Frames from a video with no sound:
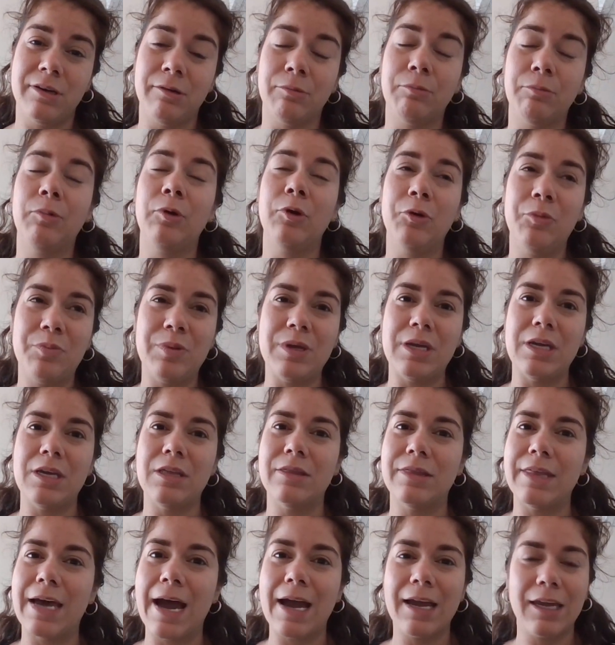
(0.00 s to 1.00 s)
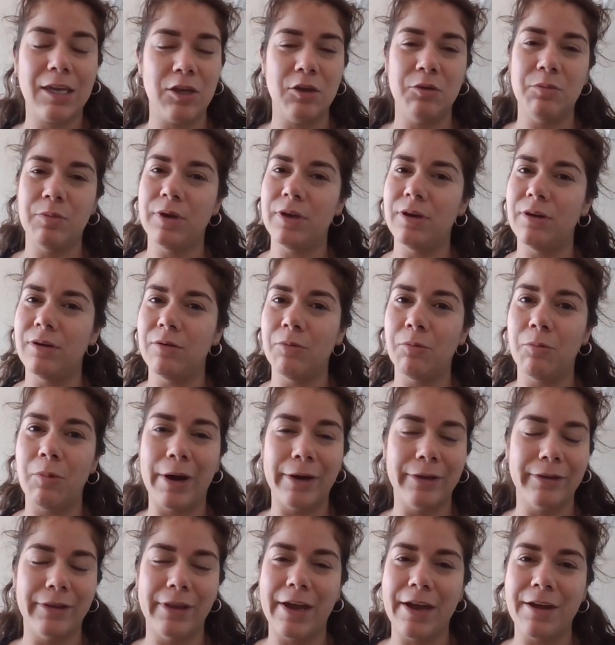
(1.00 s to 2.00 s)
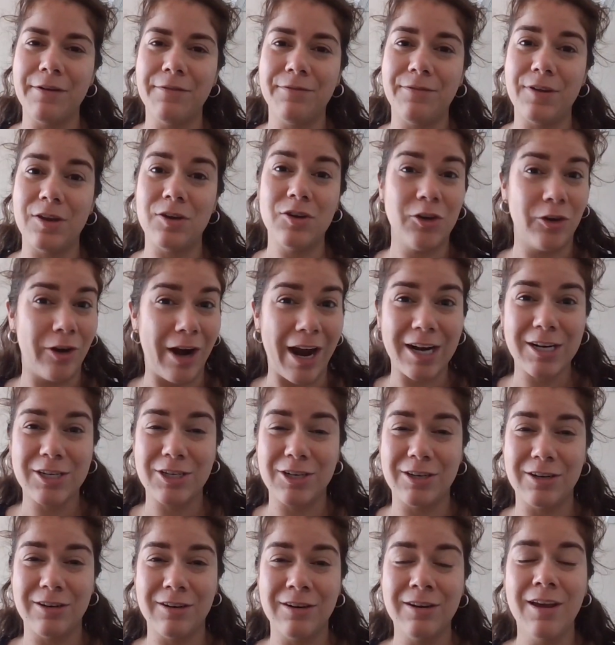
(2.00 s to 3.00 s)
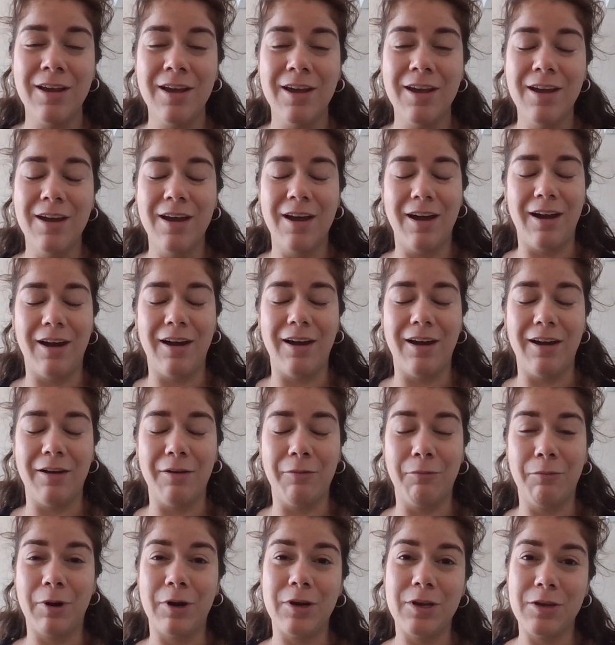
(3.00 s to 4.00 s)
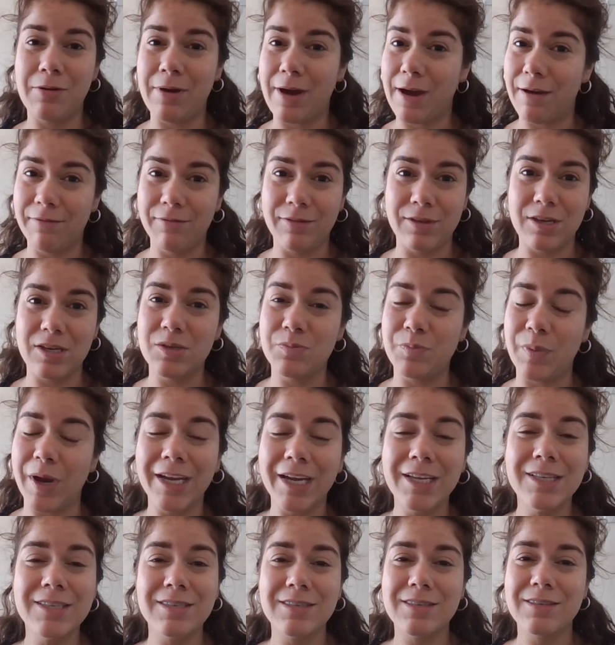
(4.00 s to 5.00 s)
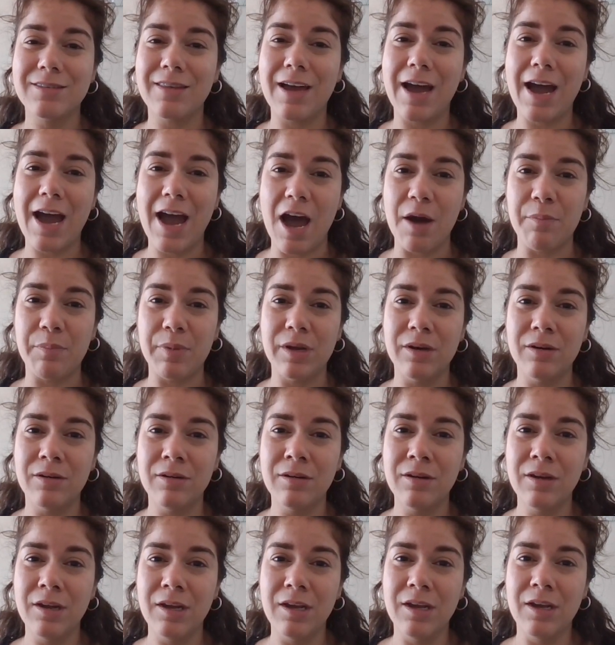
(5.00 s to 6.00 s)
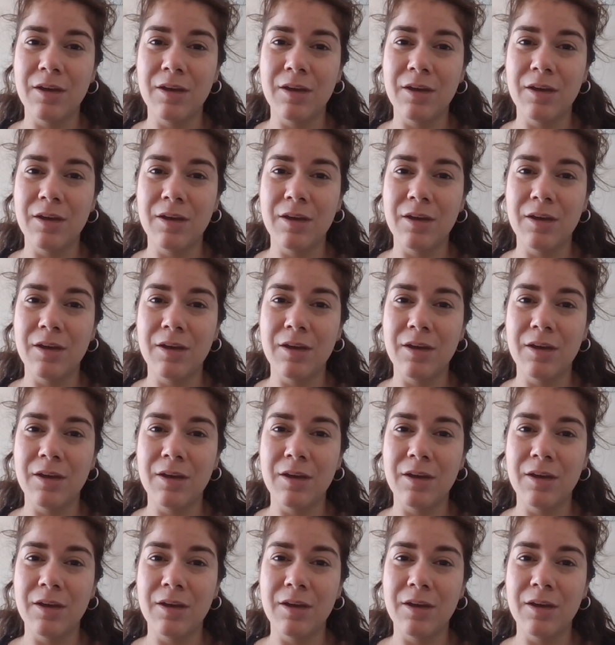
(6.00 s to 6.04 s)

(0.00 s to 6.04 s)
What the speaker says: There will be that human-wildlife interaction where you have these bites that happen,